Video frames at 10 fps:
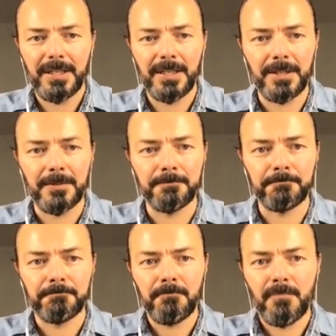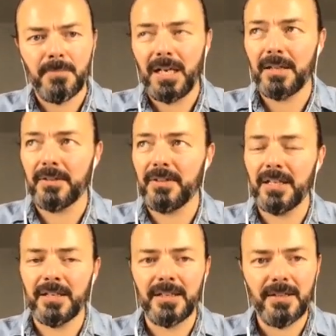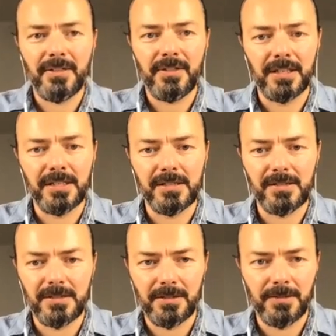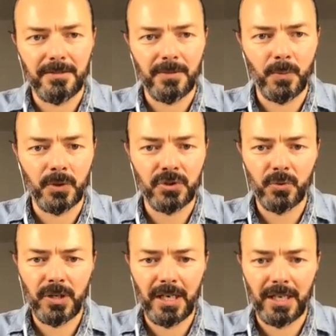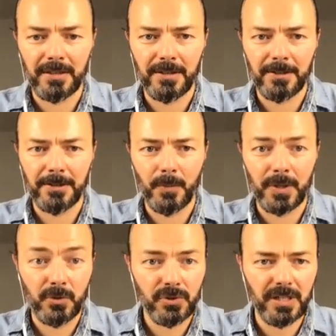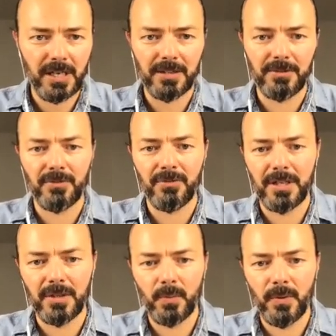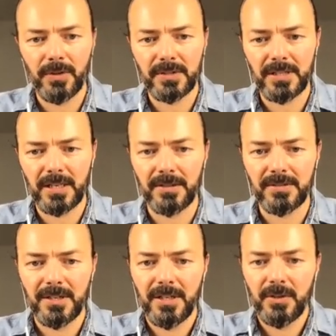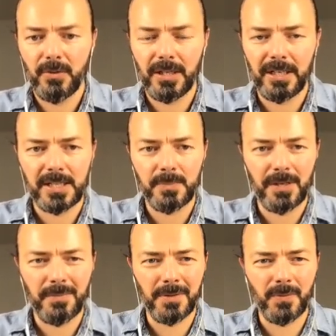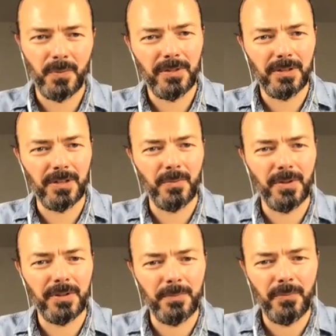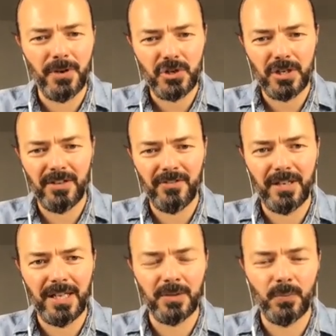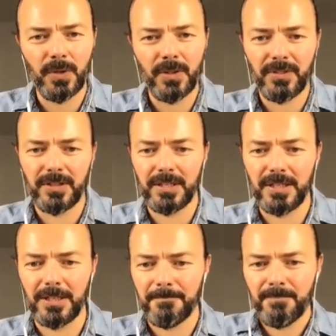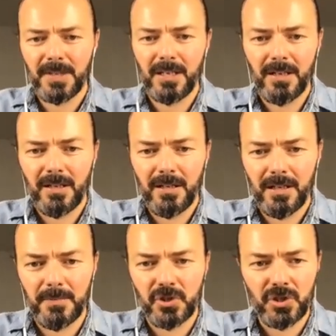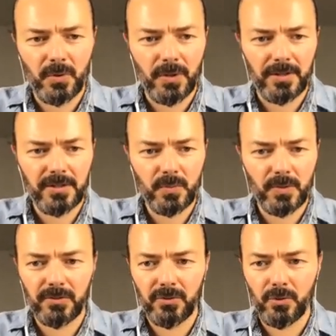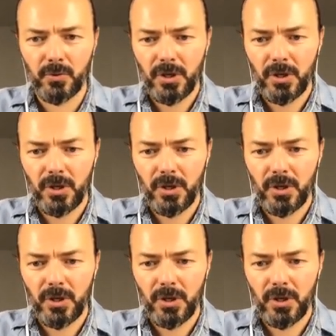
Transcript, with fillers: um, i think another thing is what you can uh, when you start writing with the stylus you can experiment with the with the pressure level and with the let me show you this one too